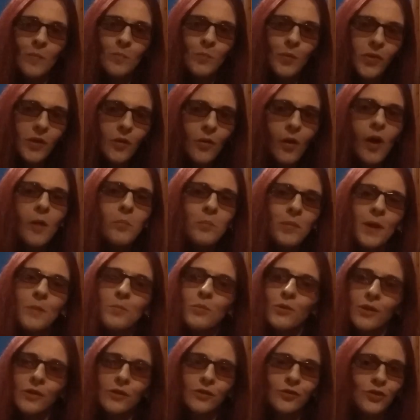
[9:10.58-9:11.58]
But there are
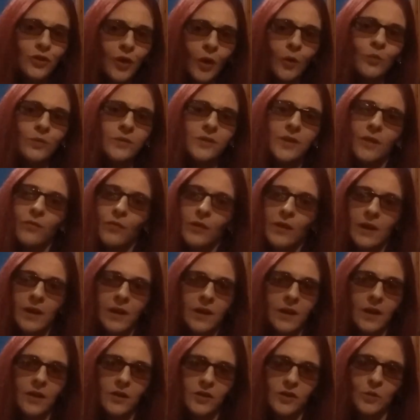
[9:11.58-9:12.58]
people that don't have any
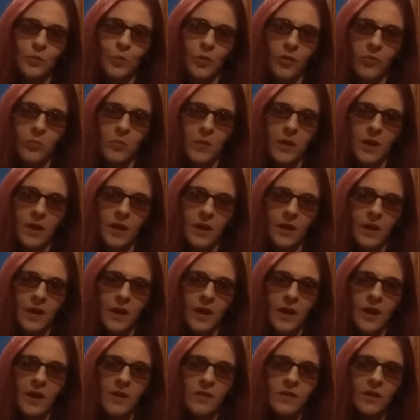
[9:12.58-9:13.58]
connection with me,
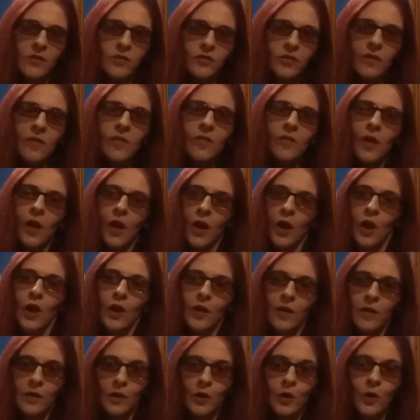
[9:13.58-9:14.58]
that just
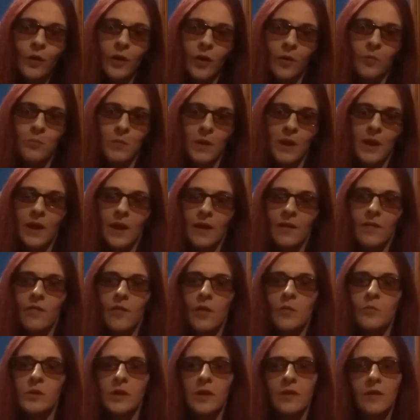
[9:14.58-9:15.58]
look at me as
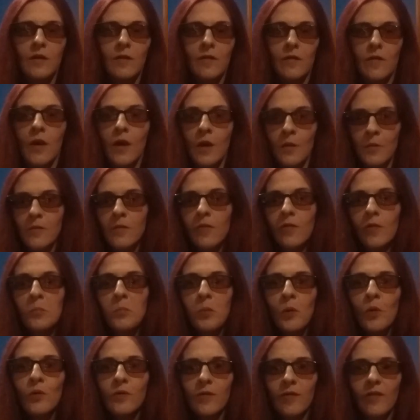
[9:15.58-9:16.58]
somebody that
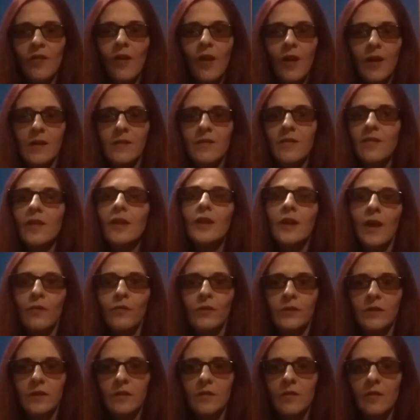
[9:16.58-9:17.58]
supports science and
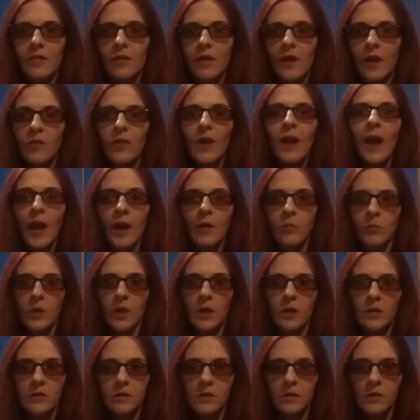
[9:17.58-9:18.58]
evidence, and they hate
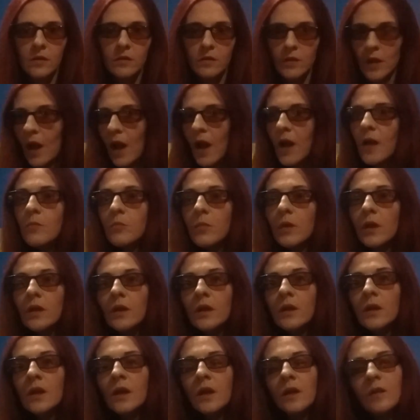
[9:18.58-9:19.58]
me. They hate
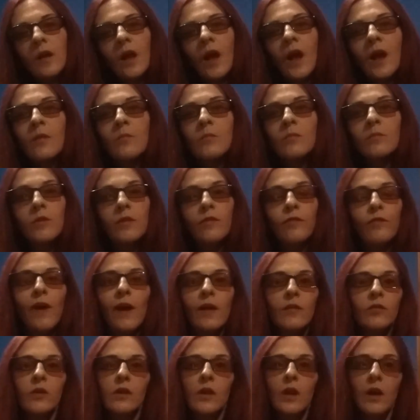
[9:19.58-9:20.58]
me. They hate the
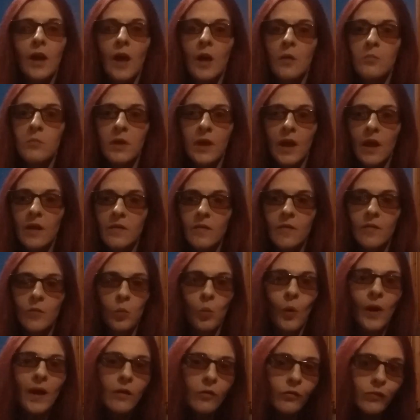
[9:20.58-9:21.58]
fact that I am against
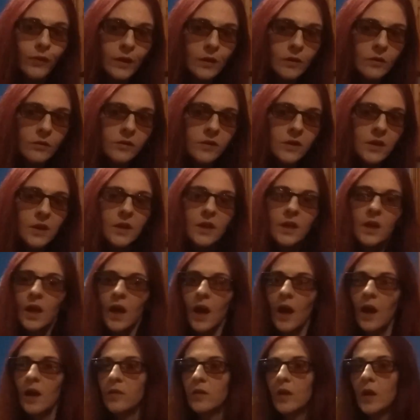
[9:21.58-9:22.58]
Wakefield
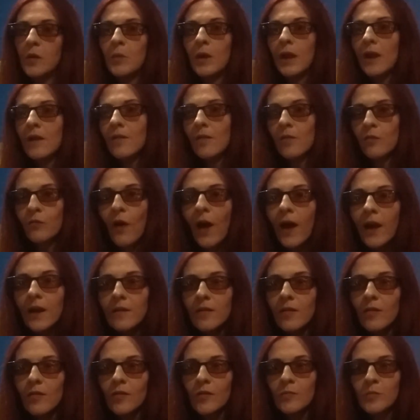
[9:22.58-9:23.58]
and that I'm against
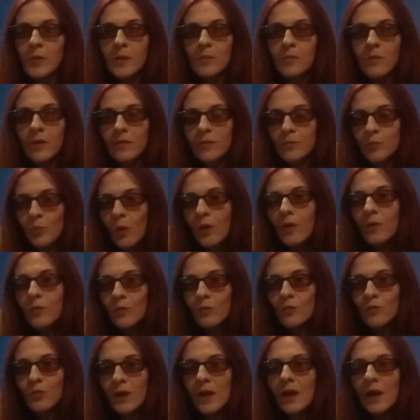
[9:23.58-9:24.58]
Vaxxers. I mean,
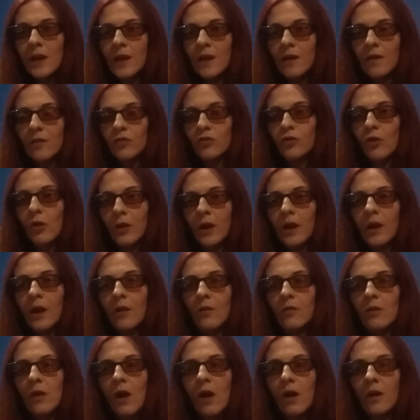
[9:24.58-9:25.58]
what really is shocking
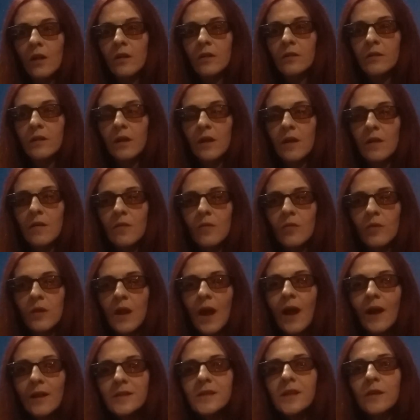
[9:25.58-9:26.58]
here in Ireland is
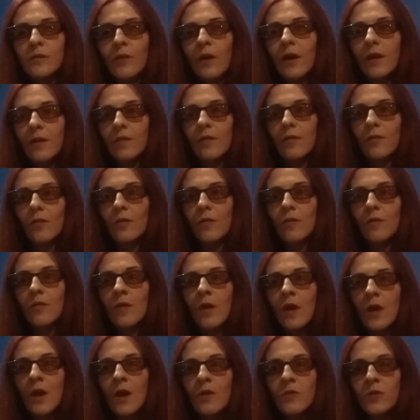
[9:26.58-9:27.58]
the
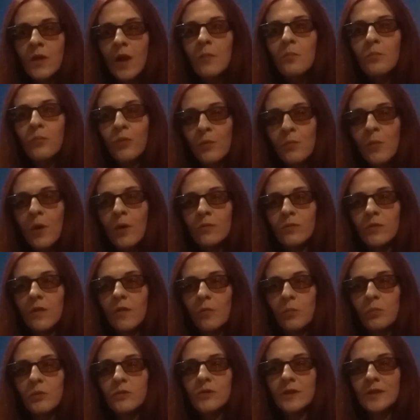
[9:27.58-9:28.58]
anti-Vaxxers that promote
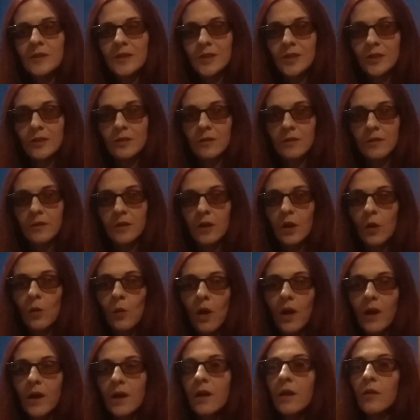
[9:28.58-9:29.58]
this petition,
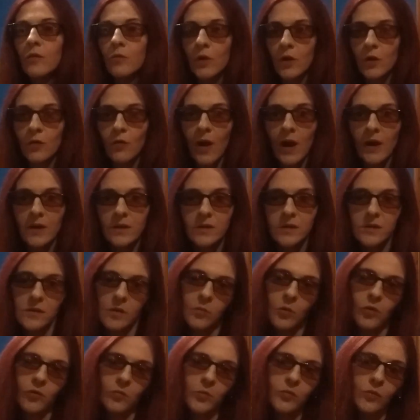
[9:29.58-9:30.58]
like Regret,
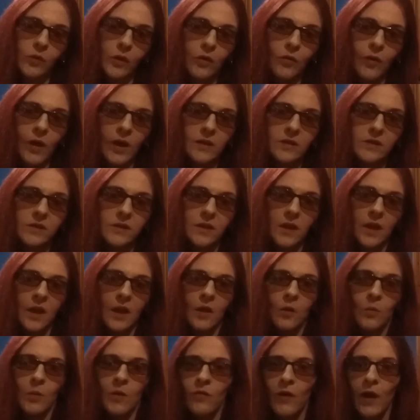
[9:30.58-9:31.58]
the movement Regret.
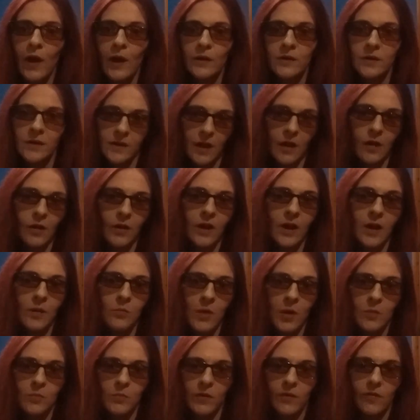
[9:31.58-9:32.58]
We've had their key
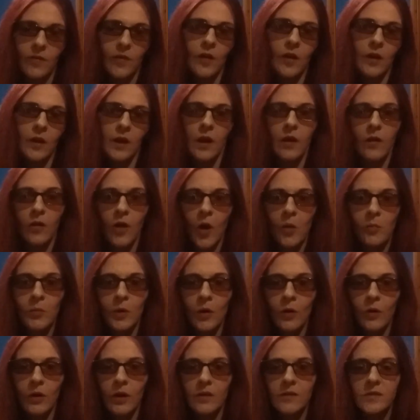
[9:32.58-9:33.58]
members sign it and
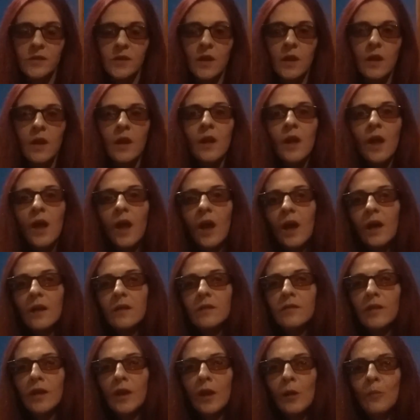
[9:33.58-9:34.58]
comment on it.
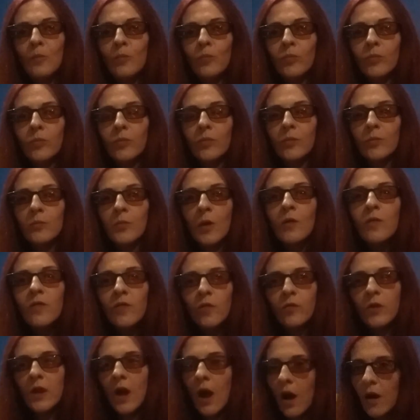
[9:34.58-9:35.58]
And
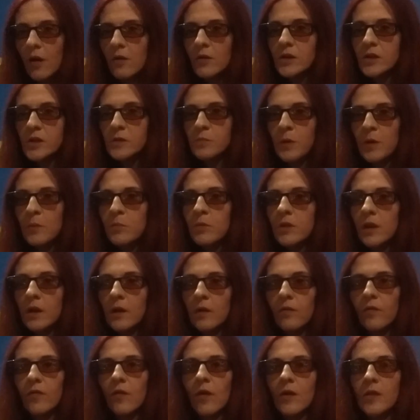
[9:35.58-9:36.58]
most of the Irish people that
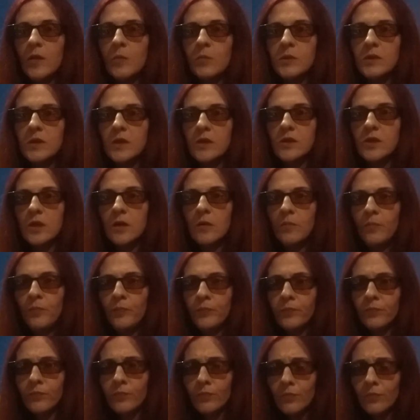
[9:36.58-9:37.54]
have signed the petition